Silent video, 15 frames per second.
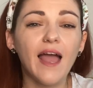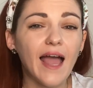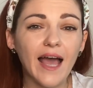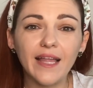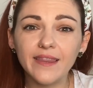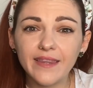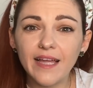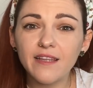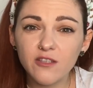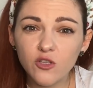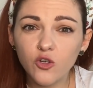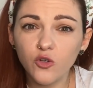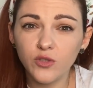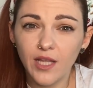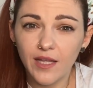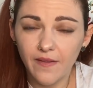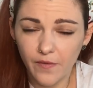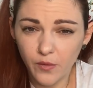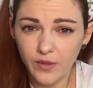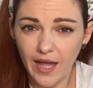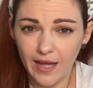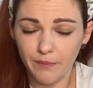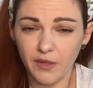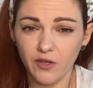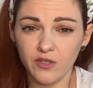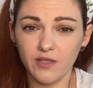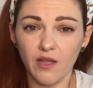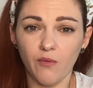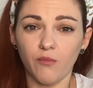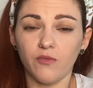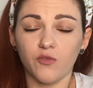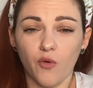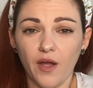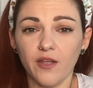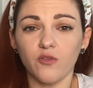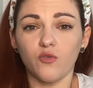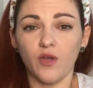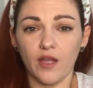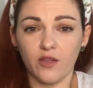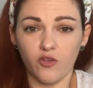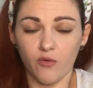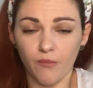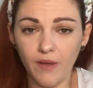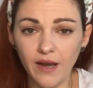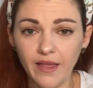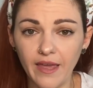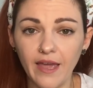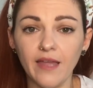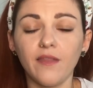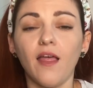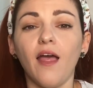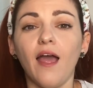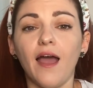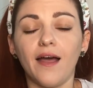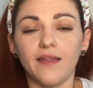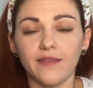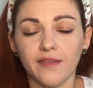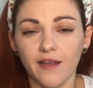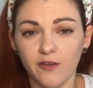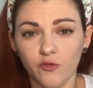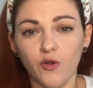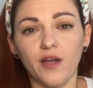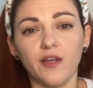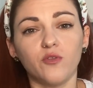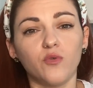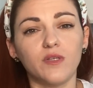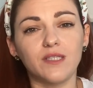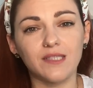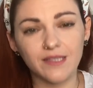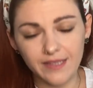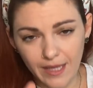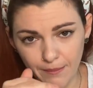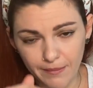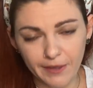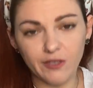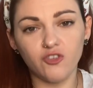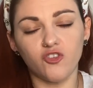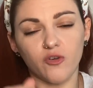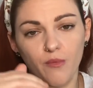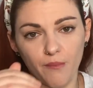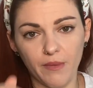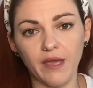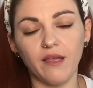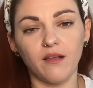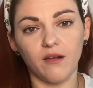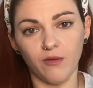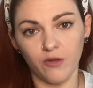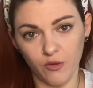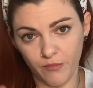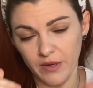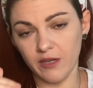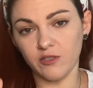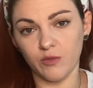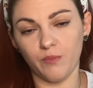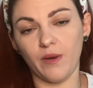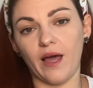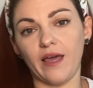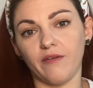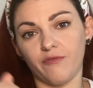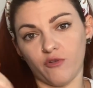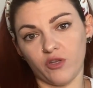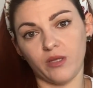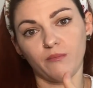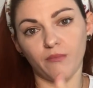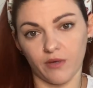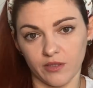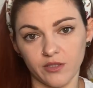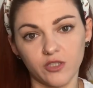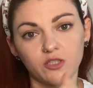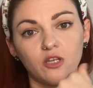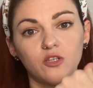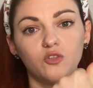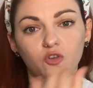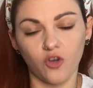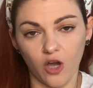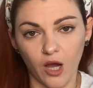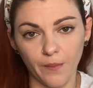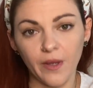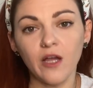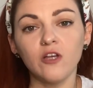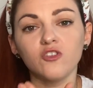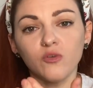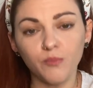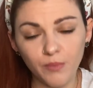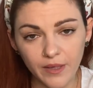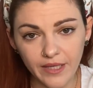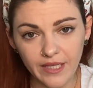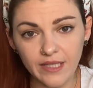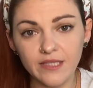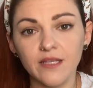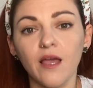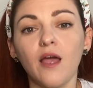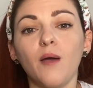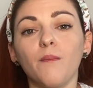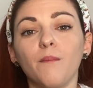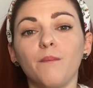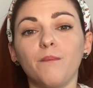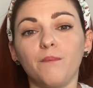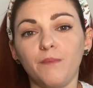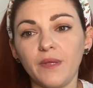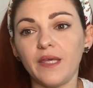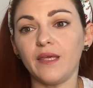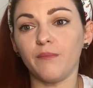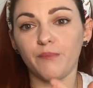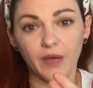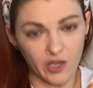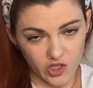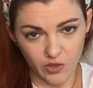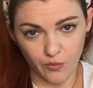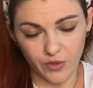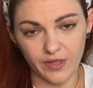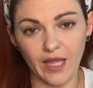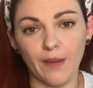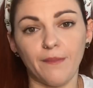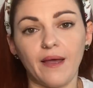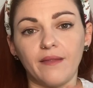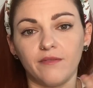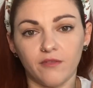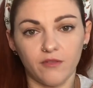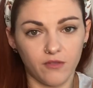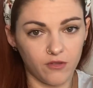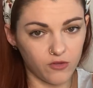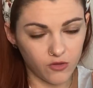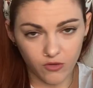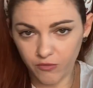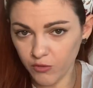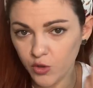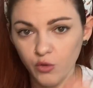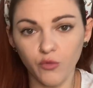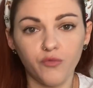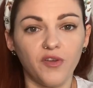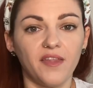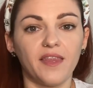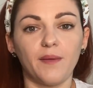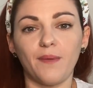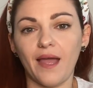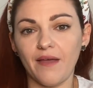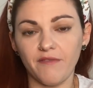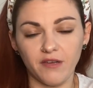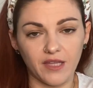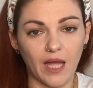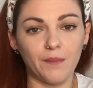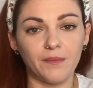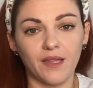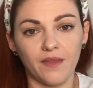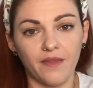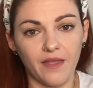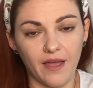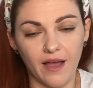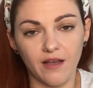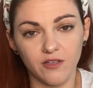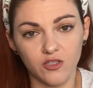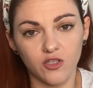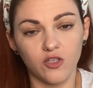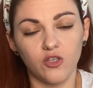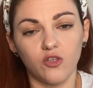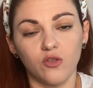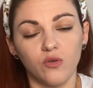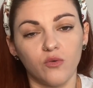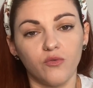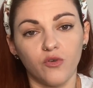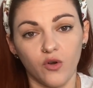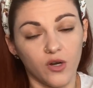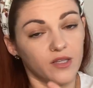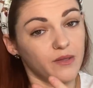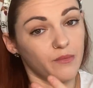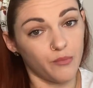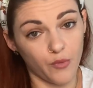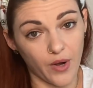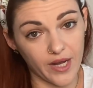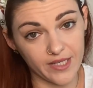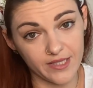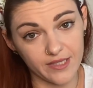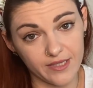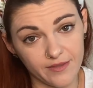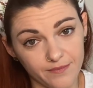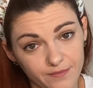and that's good that they do that because they're trying to get your milk in and they're trying to establish your milk supply for the months to come. So please be patient with them and do feed them every time that they ask you for the breast.